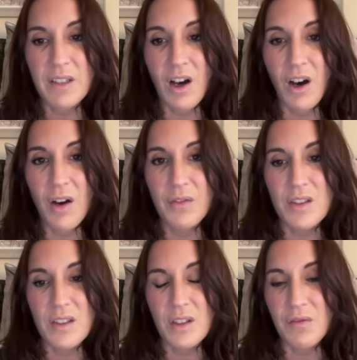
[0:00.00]
they are of the
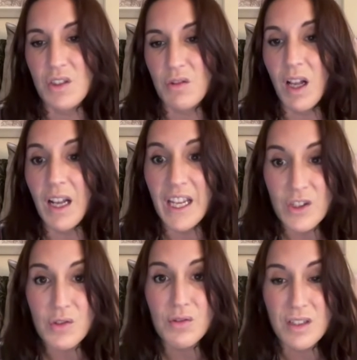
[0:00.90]
state of Israel
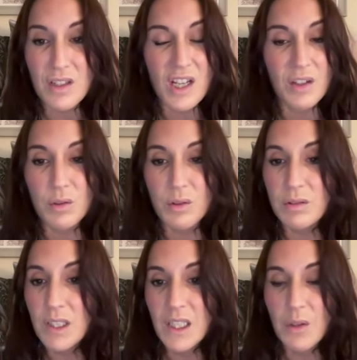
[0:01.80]
and Jews in general,